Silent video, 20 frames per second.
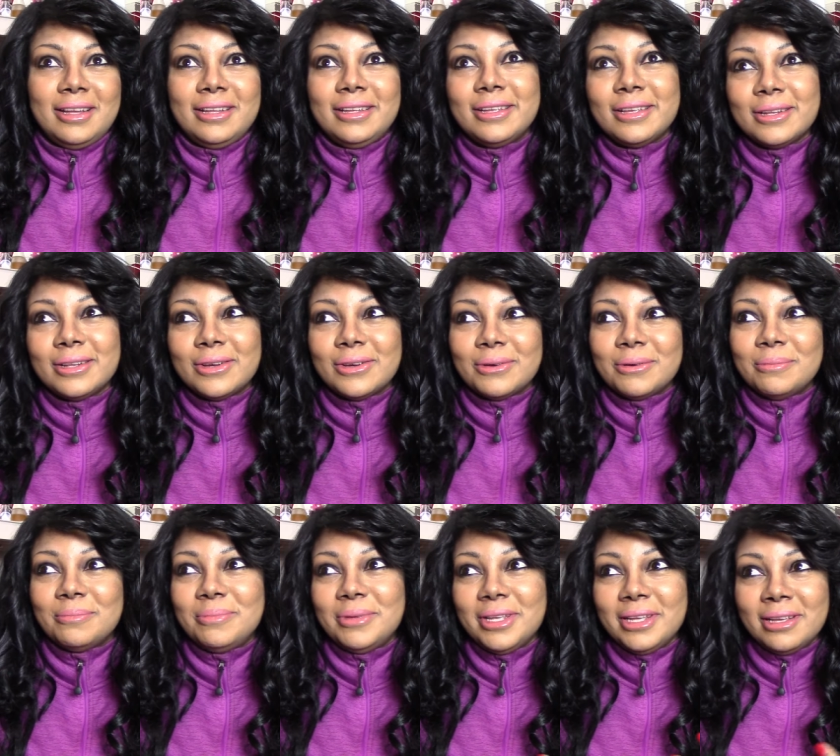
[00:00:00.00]
you
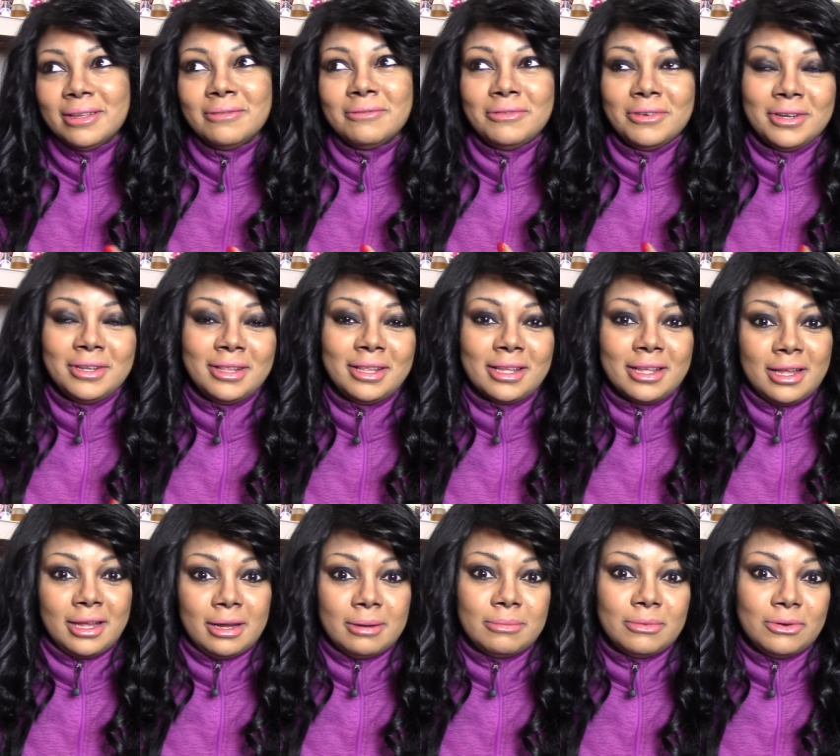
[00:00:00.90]
know, being in front of the
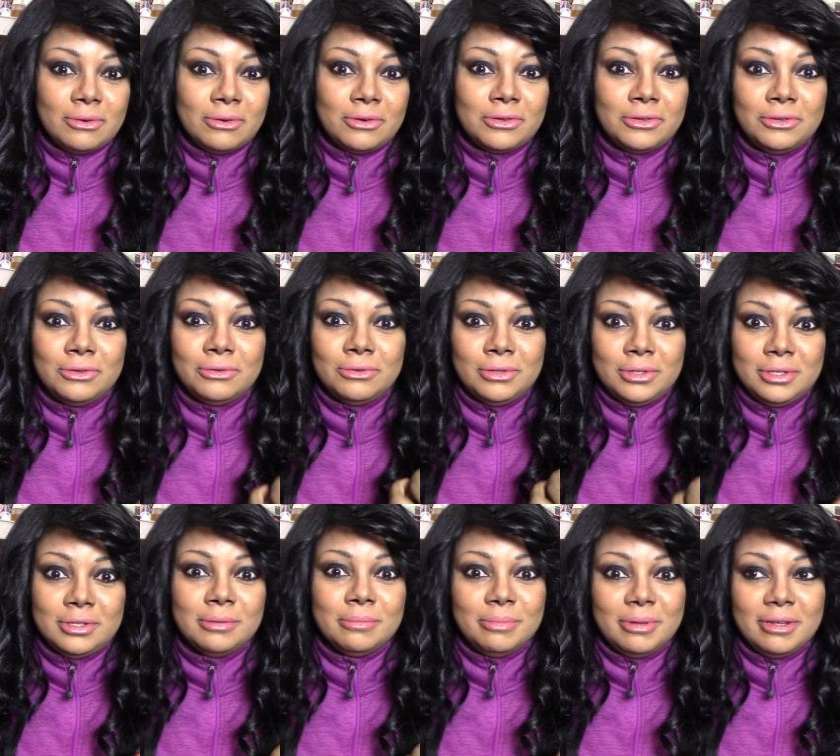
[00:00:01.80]
camera
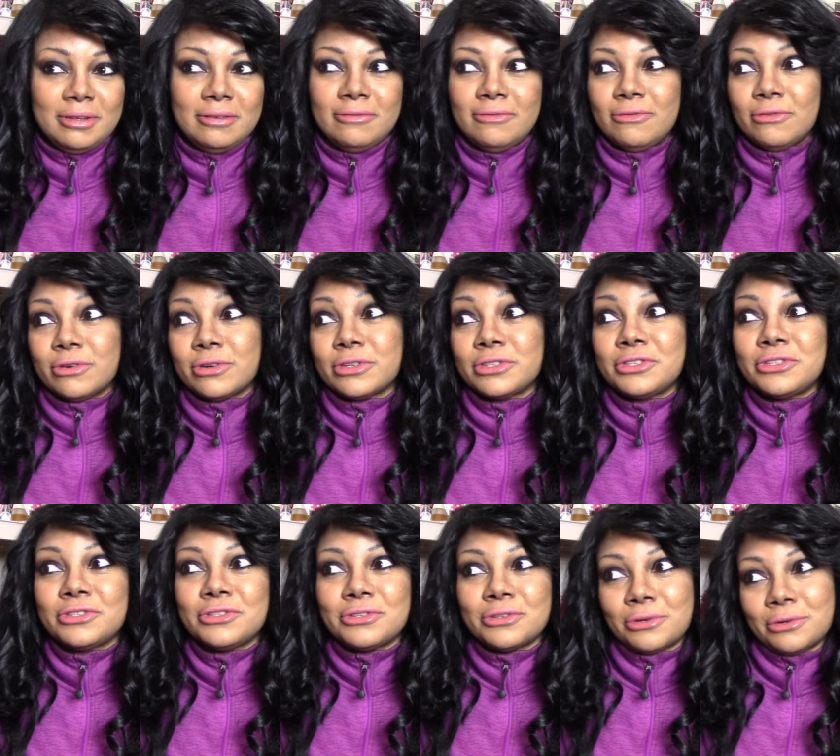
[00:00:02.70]
used to be for a
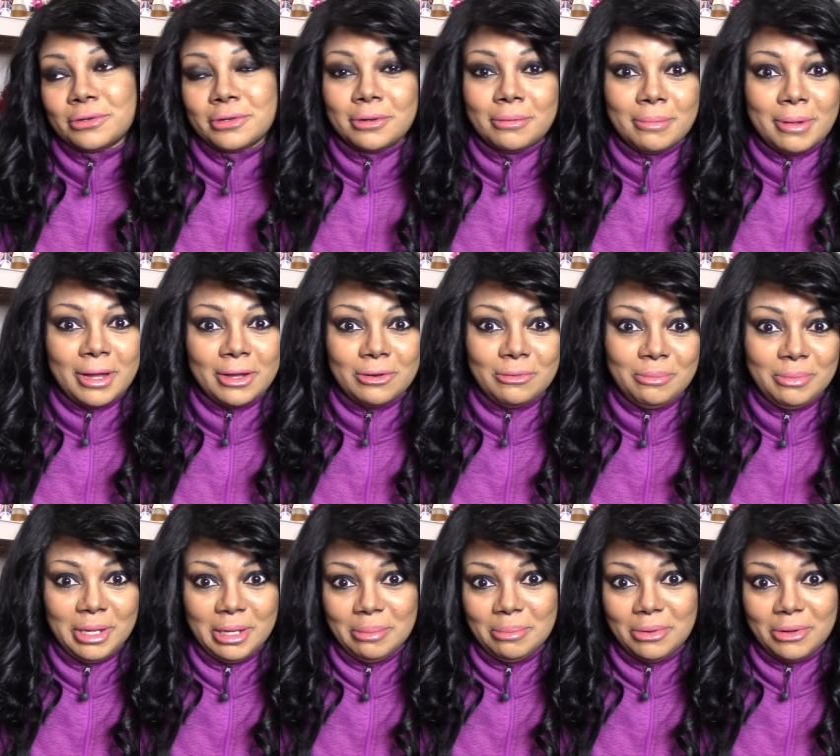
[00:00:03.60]
certain amount of
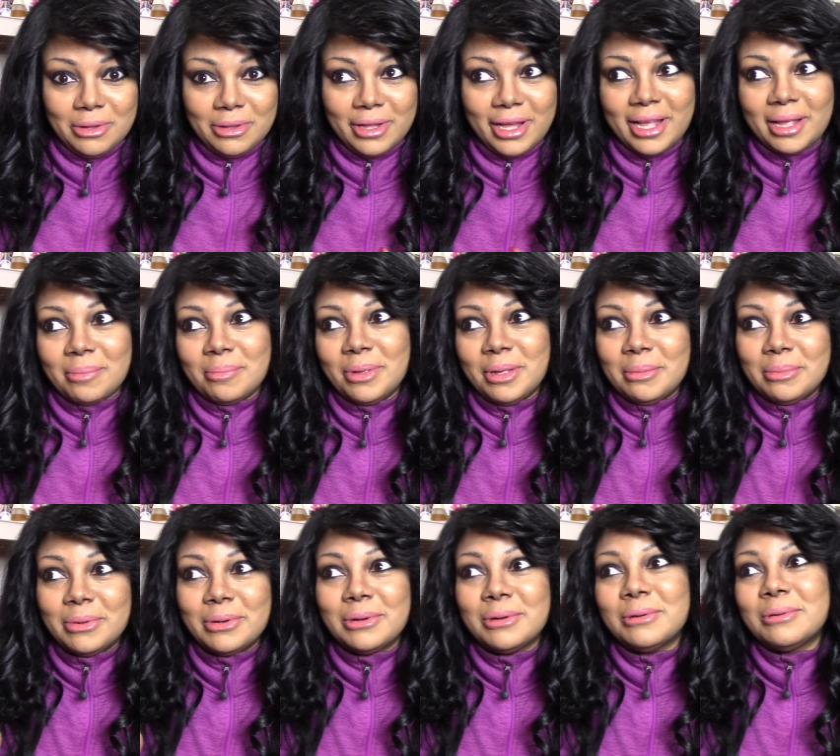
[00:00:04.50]
people, like
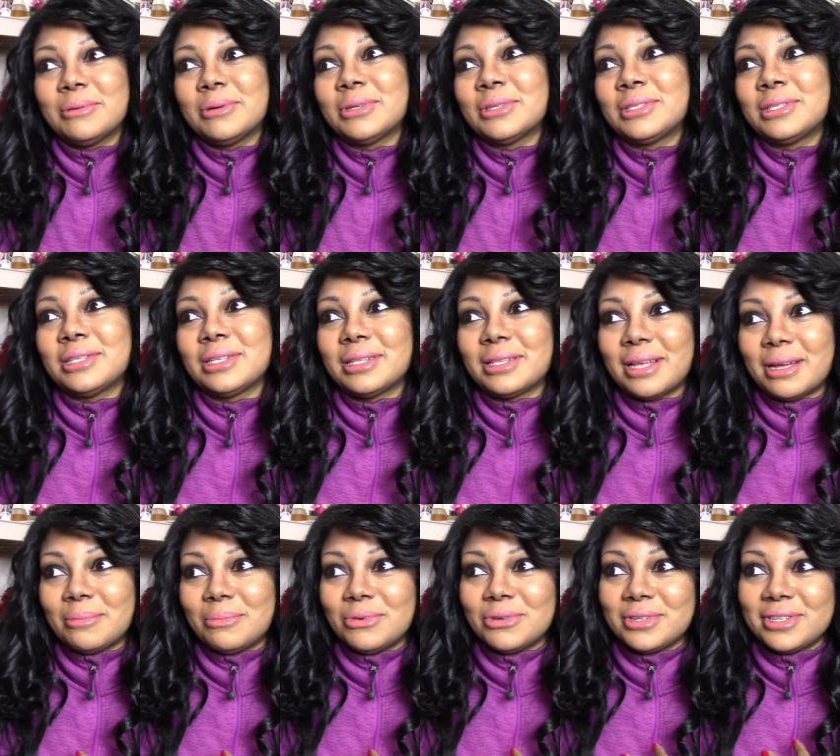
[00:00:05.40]
people who were
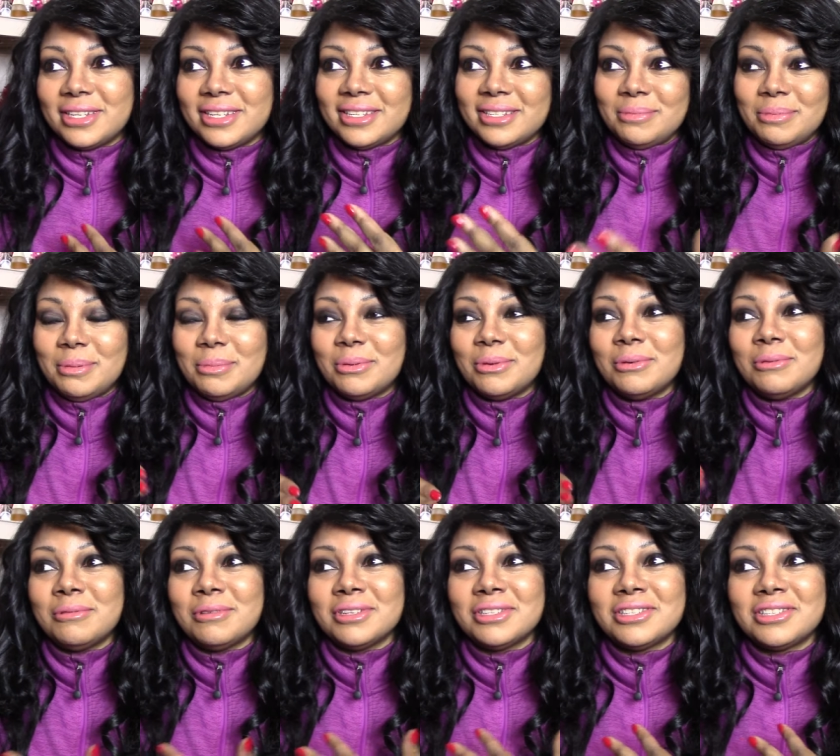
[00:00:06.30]
celebrities, people
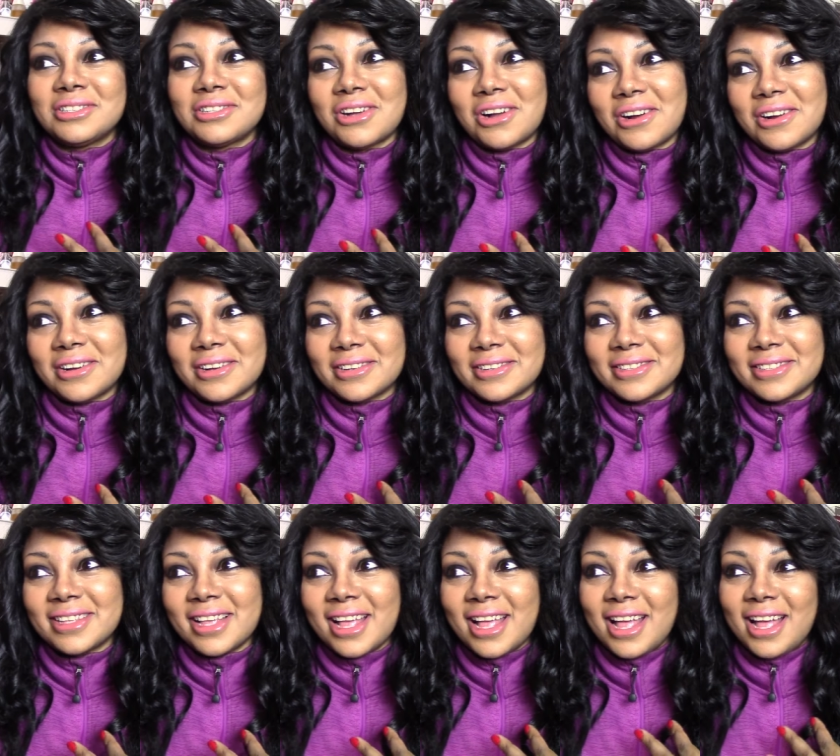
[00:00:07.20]
who were
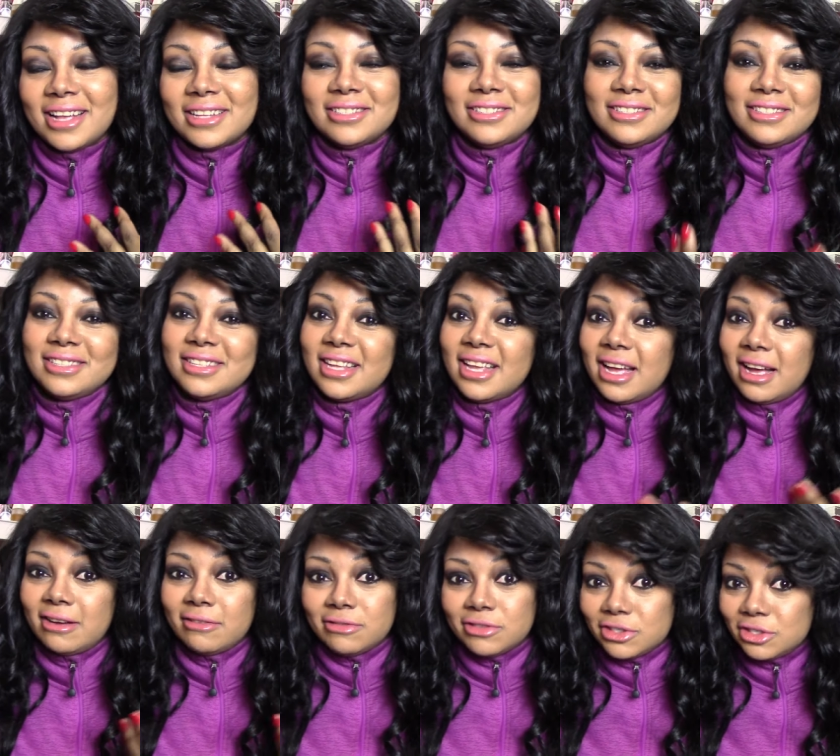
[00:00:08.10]
stars, and just the
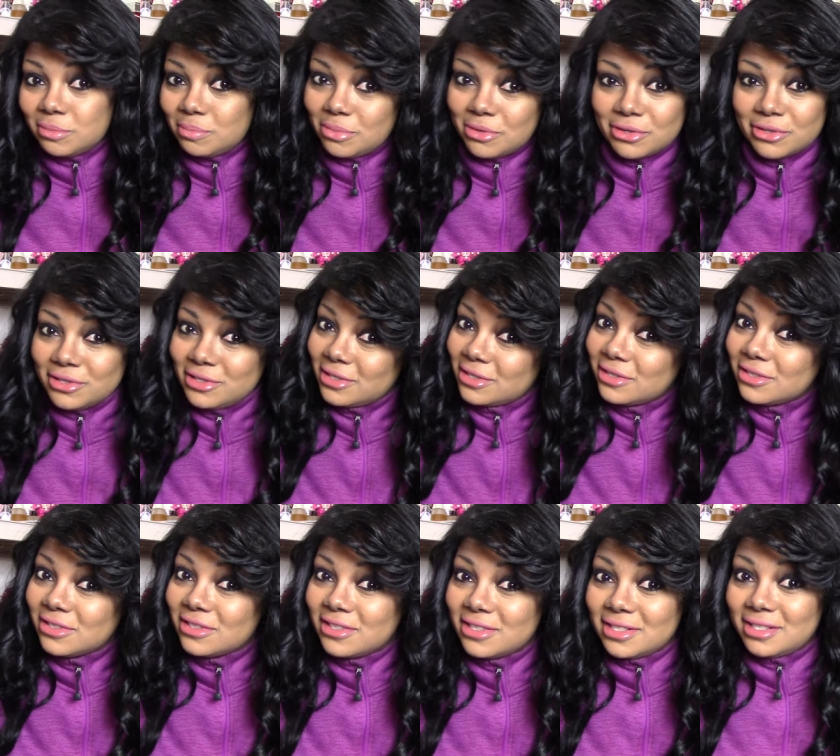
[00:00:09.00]
average person
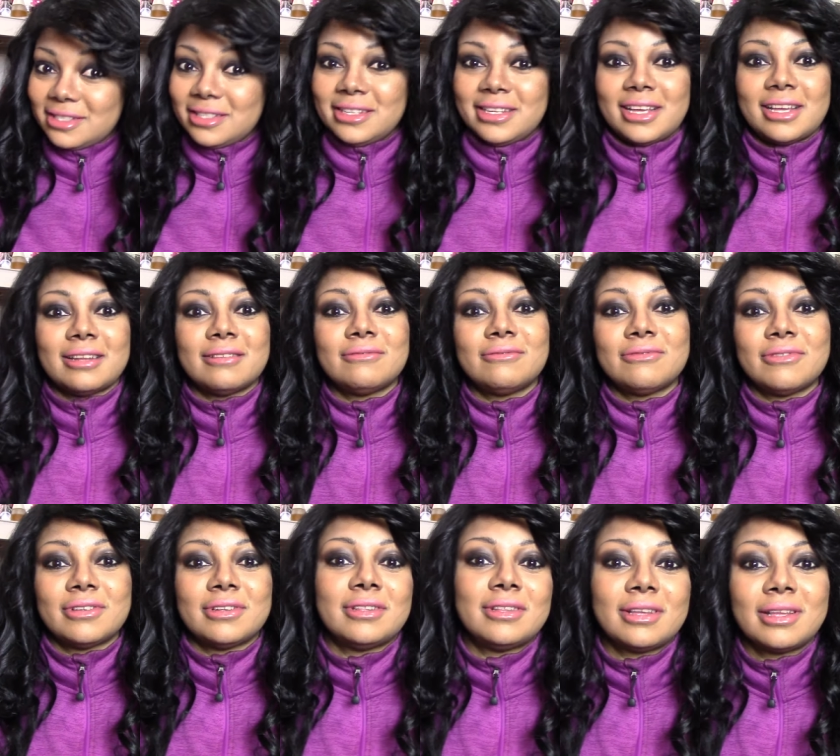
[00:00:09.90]
just didn't get in
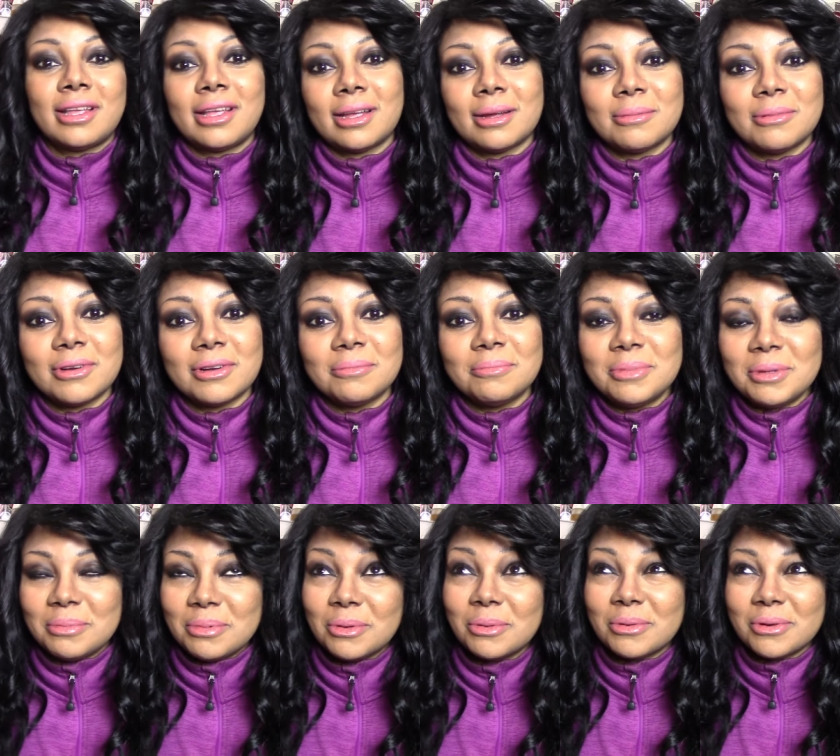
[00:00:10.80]
front of the camera.
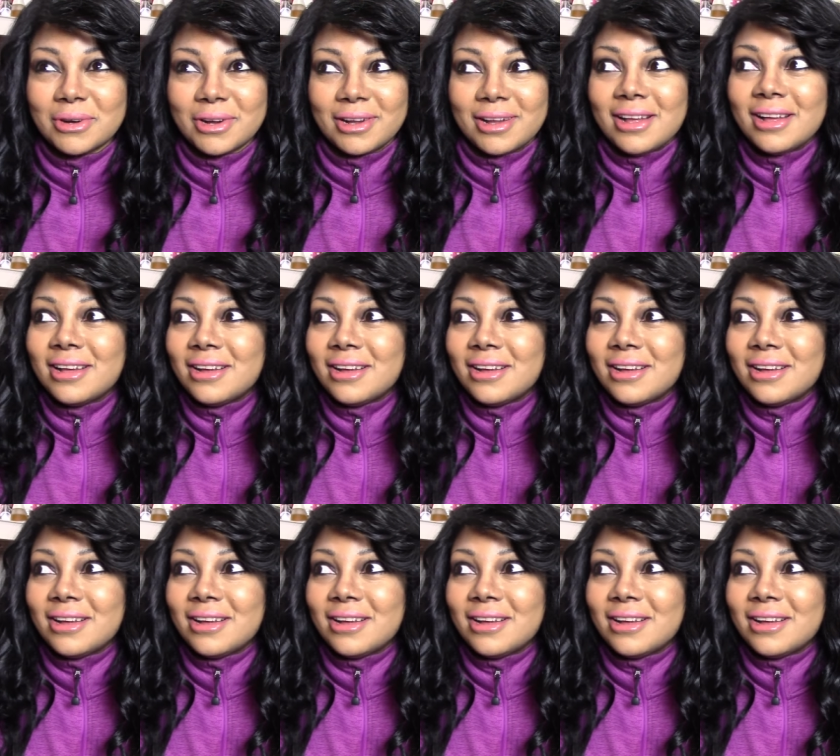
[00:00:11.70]
People were